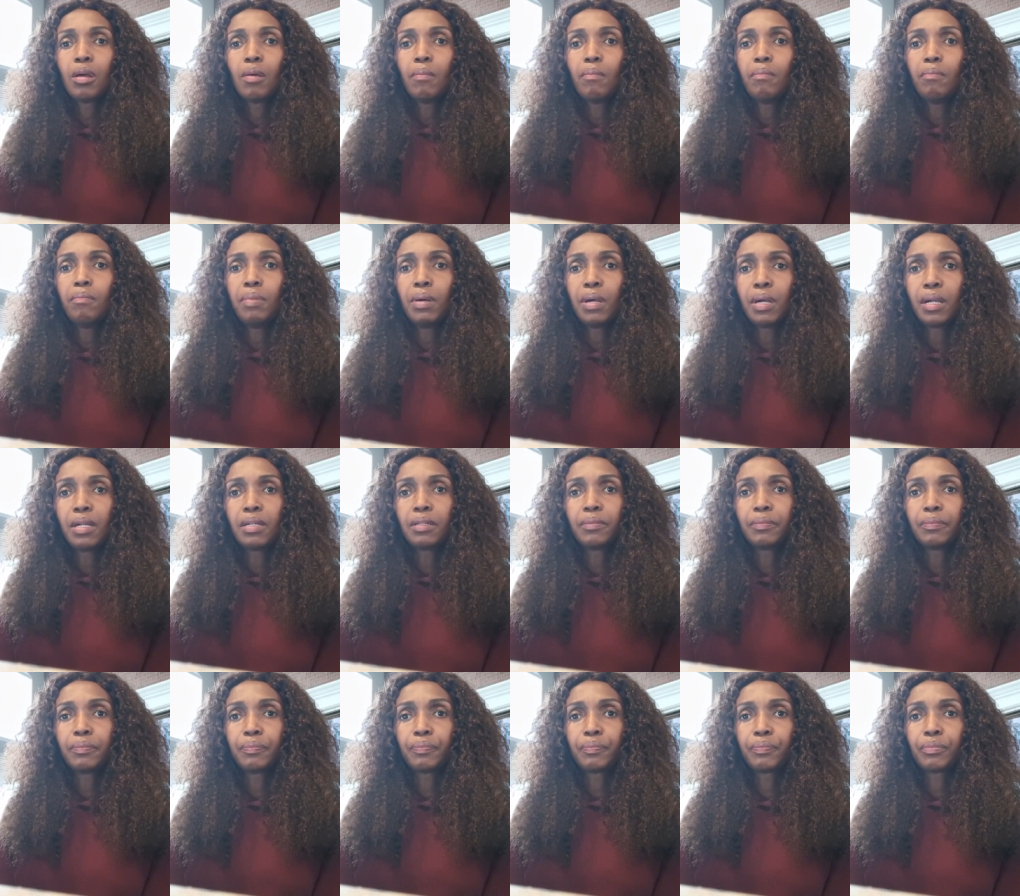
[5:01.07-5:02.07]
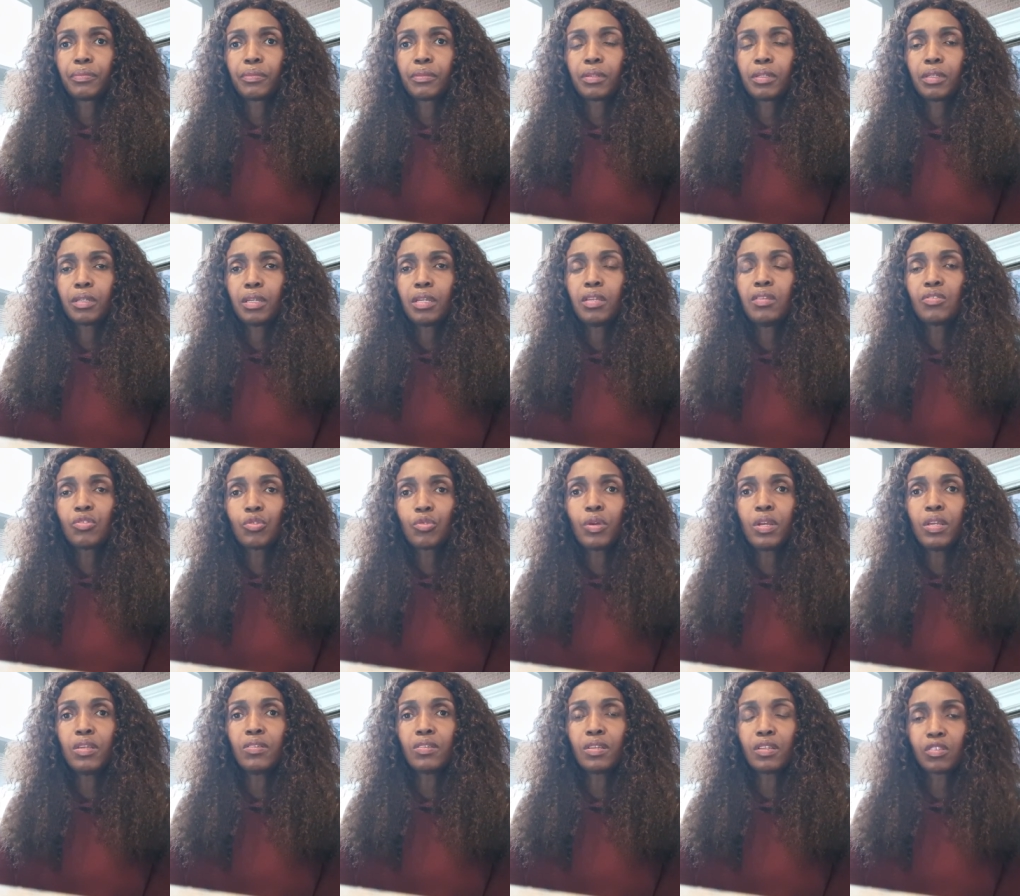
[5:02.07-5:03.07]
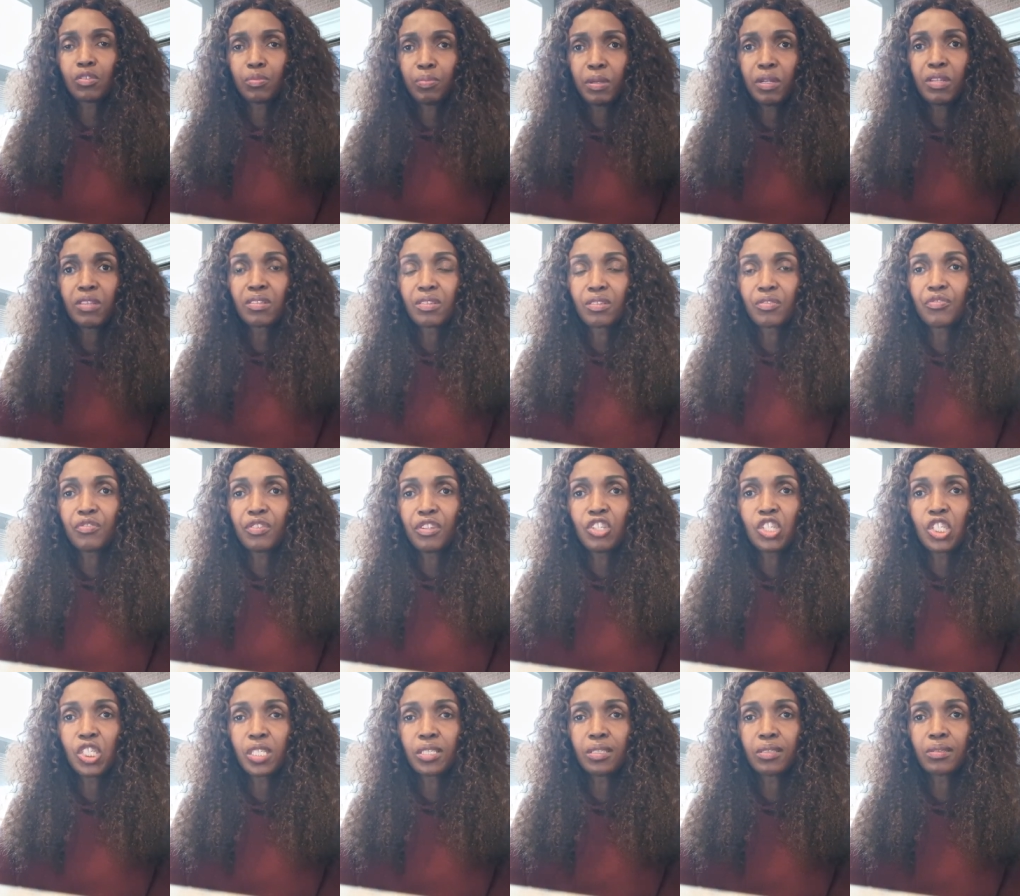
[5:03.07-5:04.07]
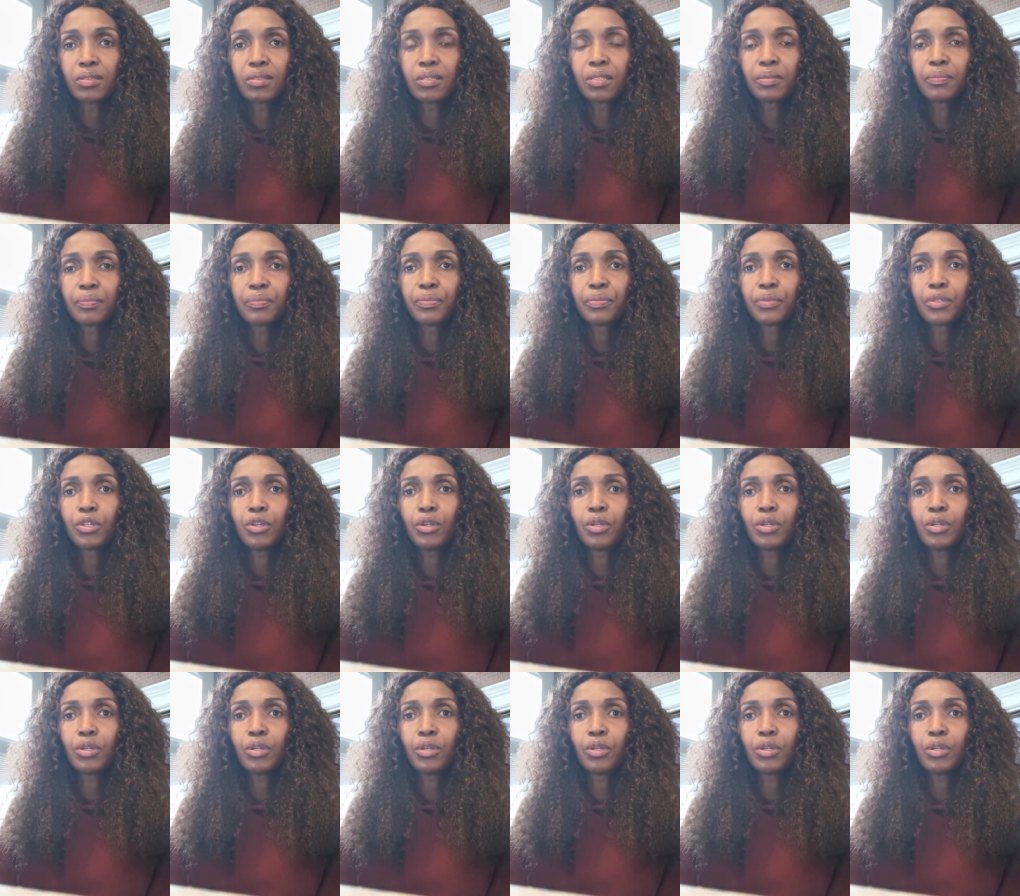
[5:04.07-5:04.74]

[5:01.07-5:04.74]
but his grace has been sufficient. You